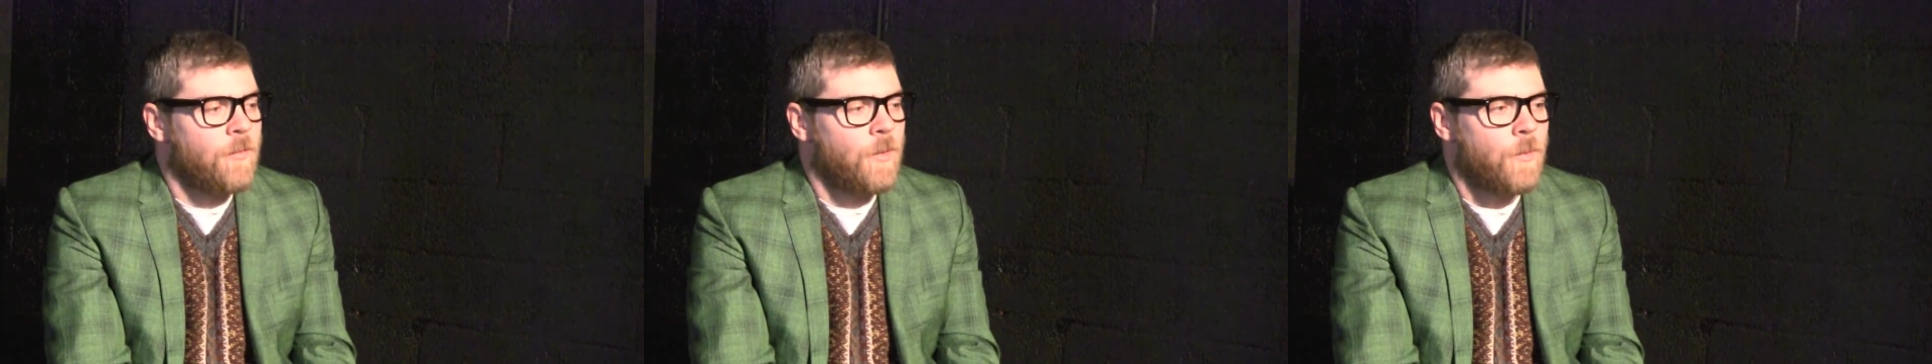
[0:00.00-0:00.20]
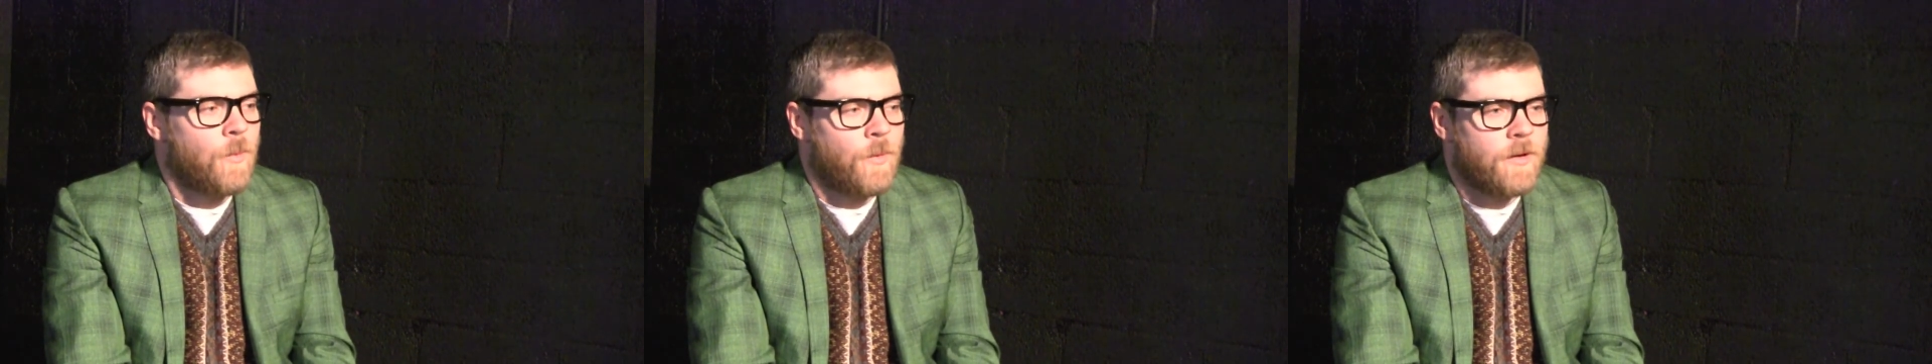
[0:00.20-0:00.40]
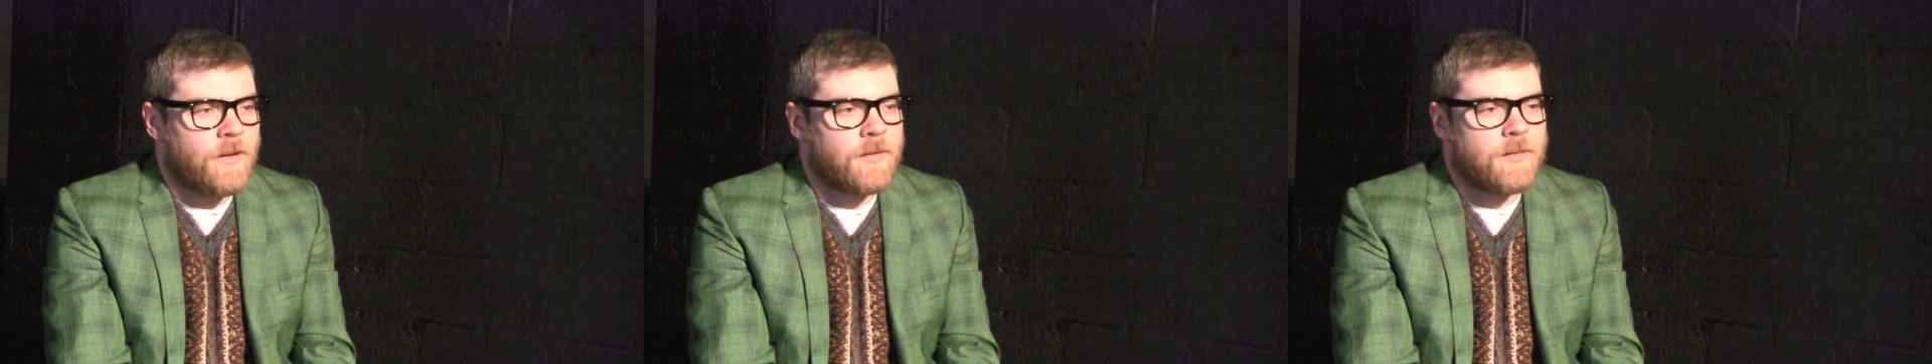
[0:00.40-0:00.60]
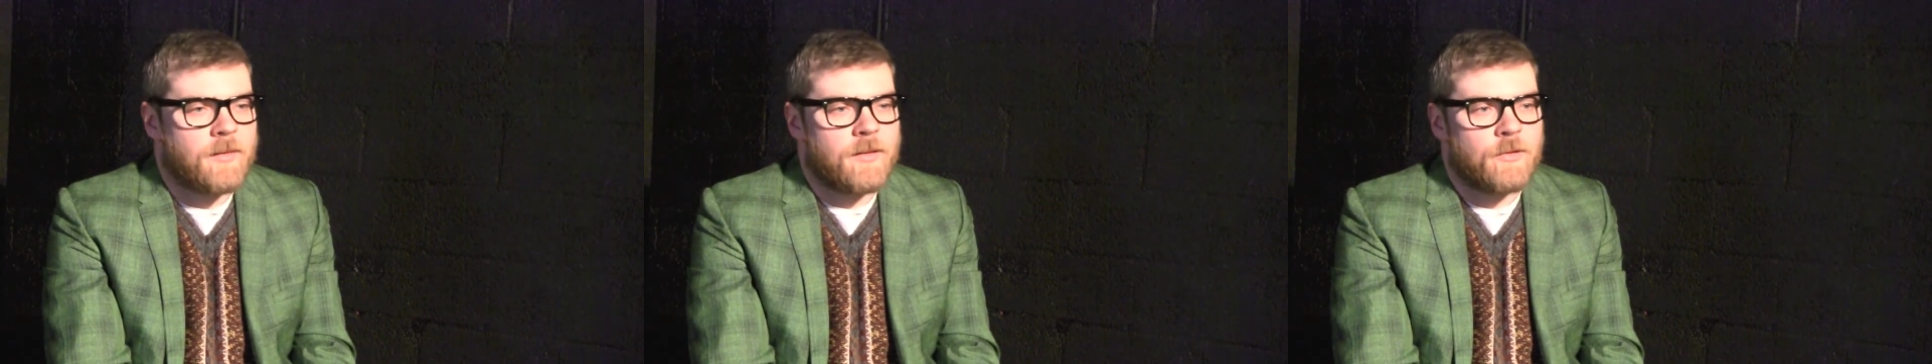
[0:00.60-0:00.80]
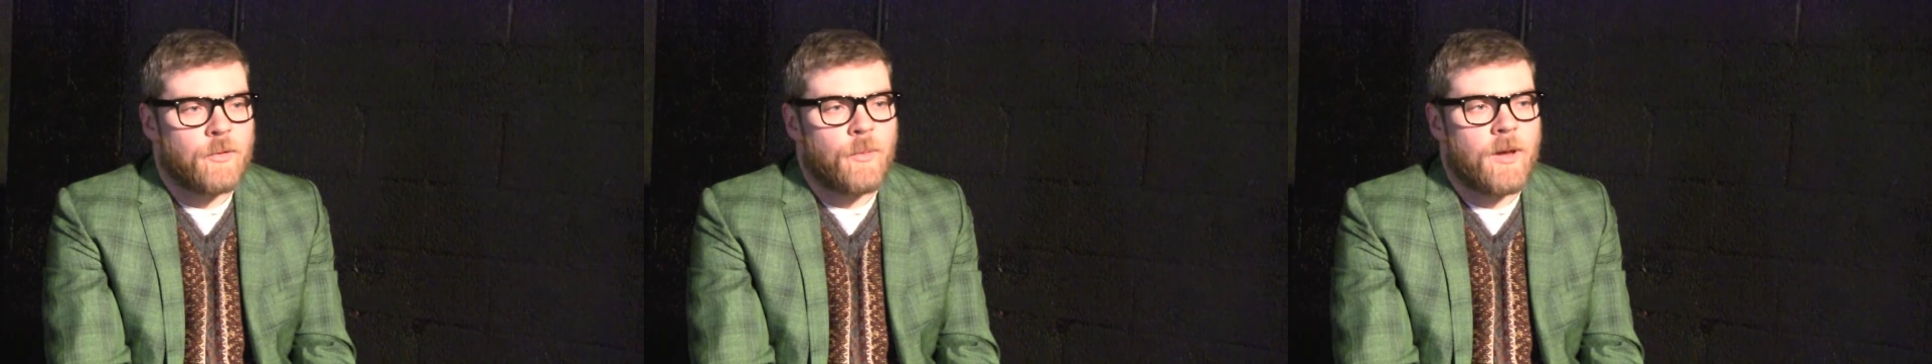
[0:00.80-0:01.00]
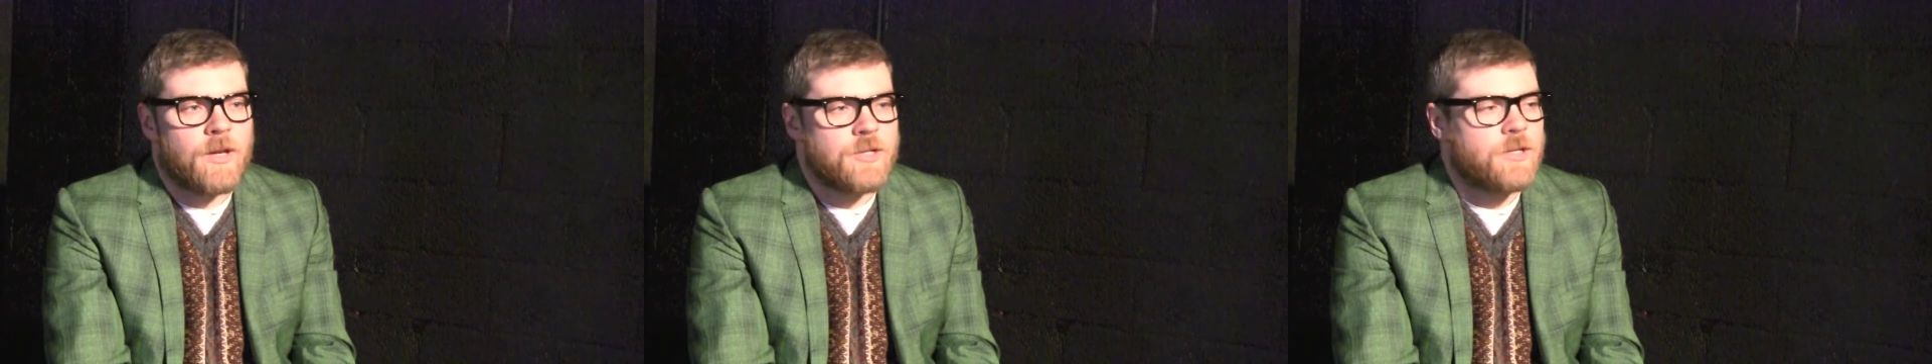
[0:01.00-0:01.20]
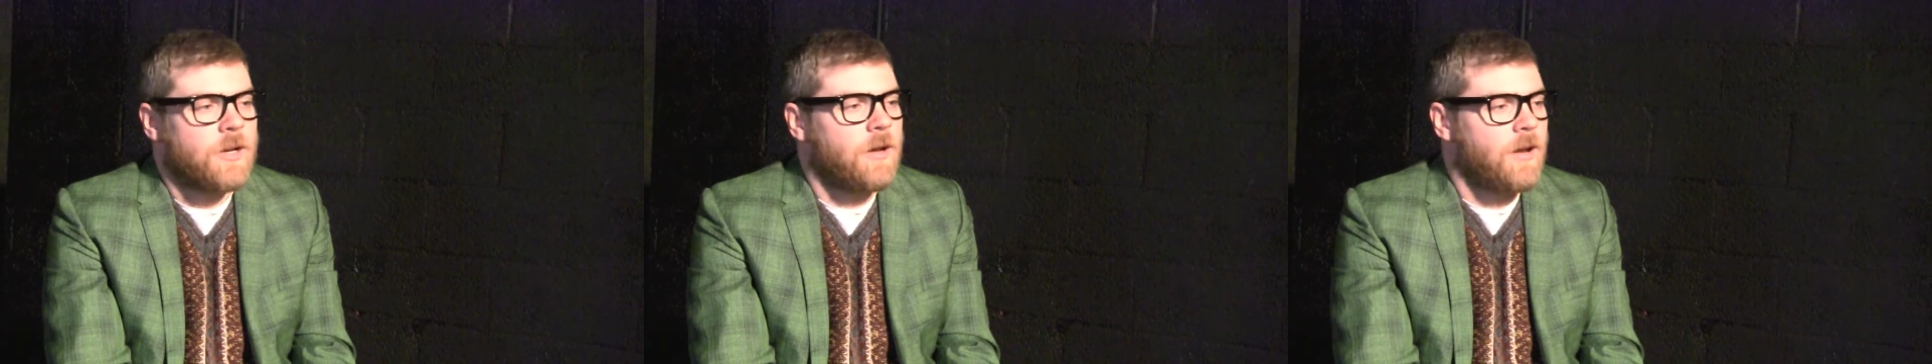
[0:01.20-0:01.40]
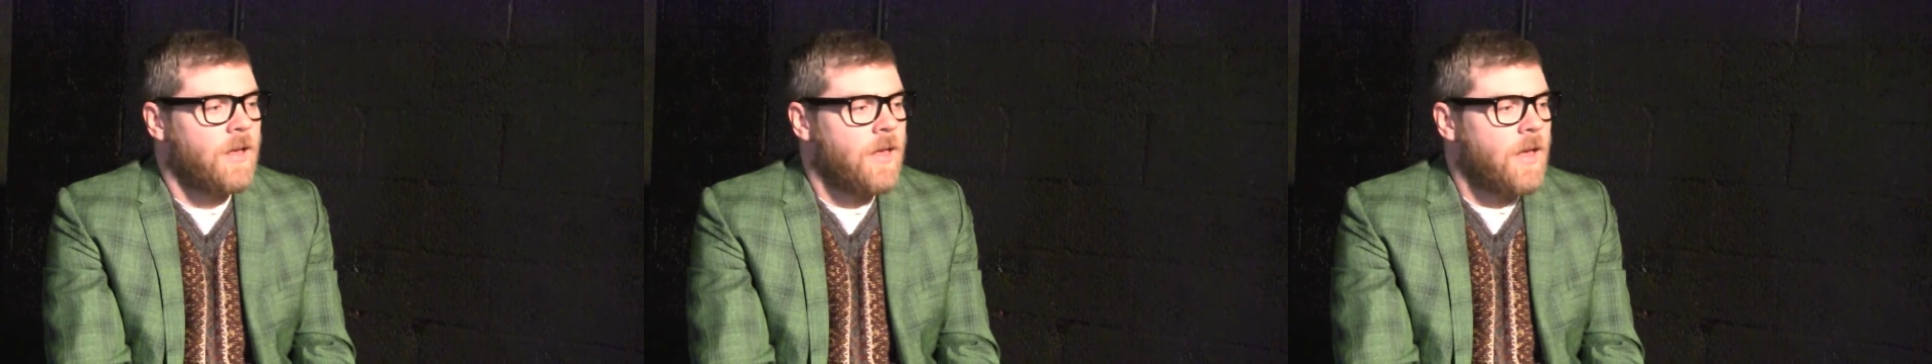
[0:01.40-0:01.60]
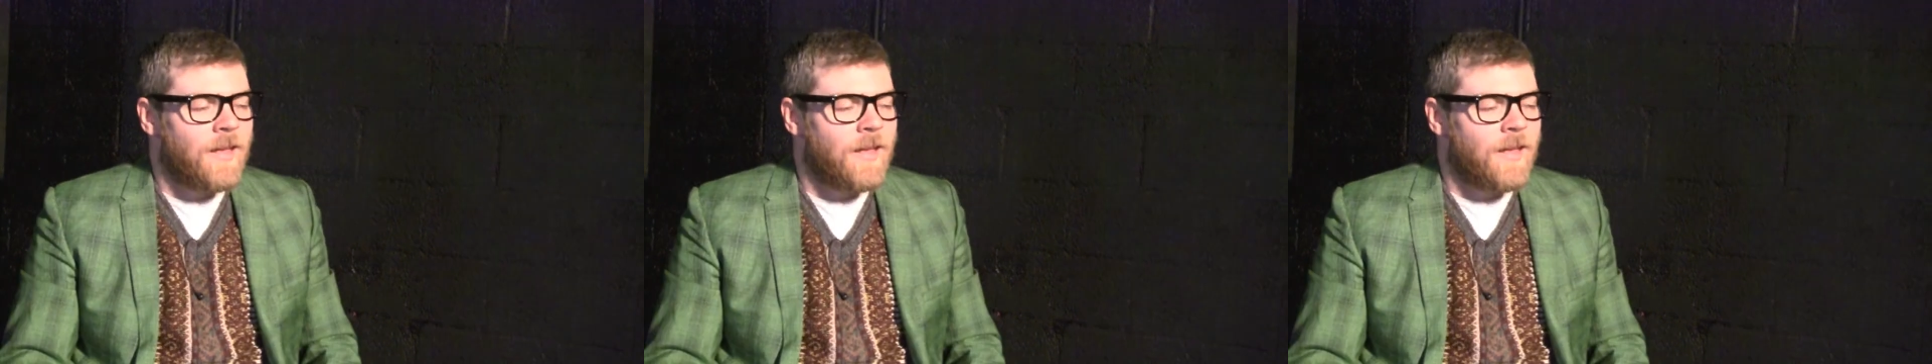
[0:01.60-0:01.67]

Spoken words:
rewarding situation.